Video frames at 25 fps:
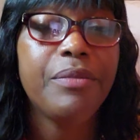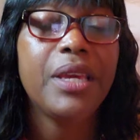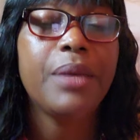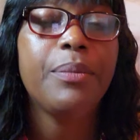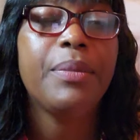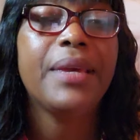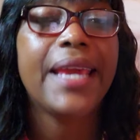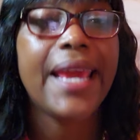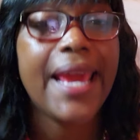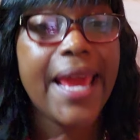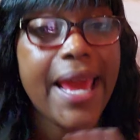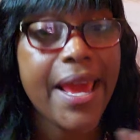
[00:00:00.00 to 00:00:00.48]

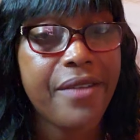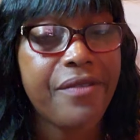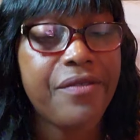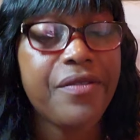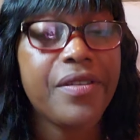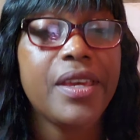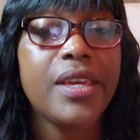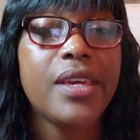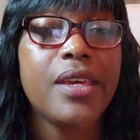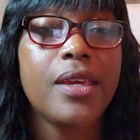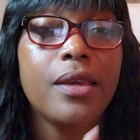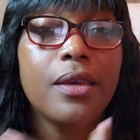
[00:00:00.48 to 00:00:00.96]
maybe
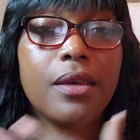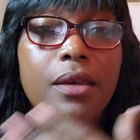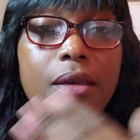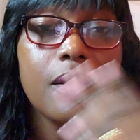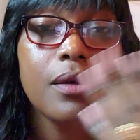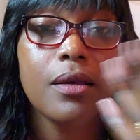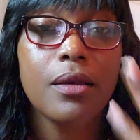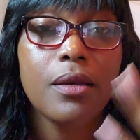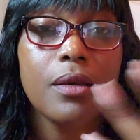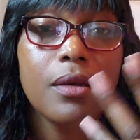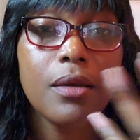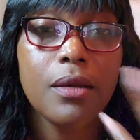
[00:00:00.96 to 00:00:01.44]
heavy
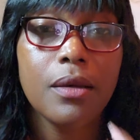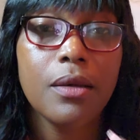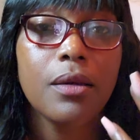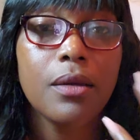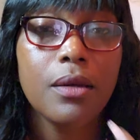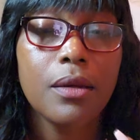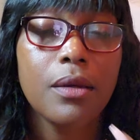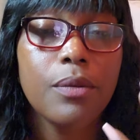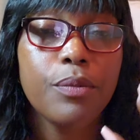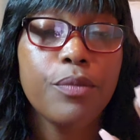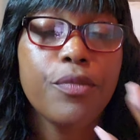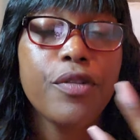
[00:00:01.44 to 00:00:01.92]

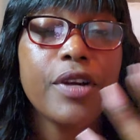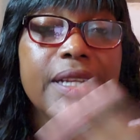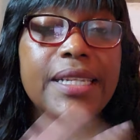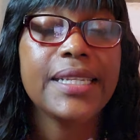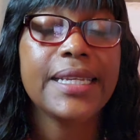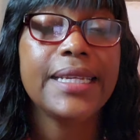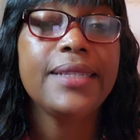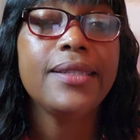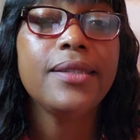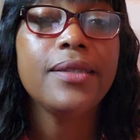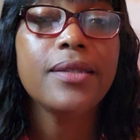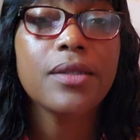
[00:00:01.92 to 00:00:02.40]

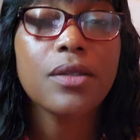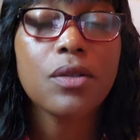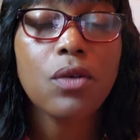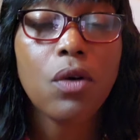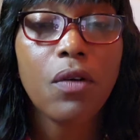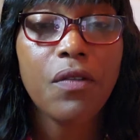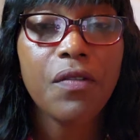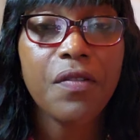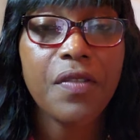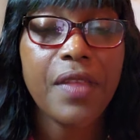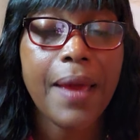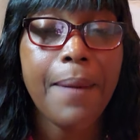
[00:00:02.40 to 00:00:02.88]
presence
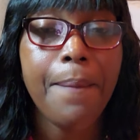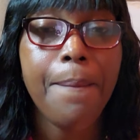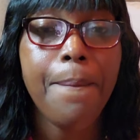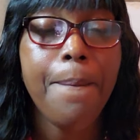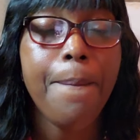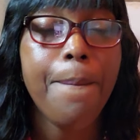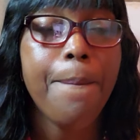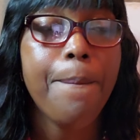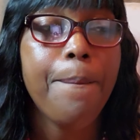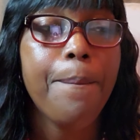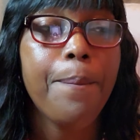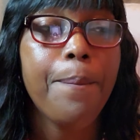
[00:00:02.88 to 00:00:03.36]
of them,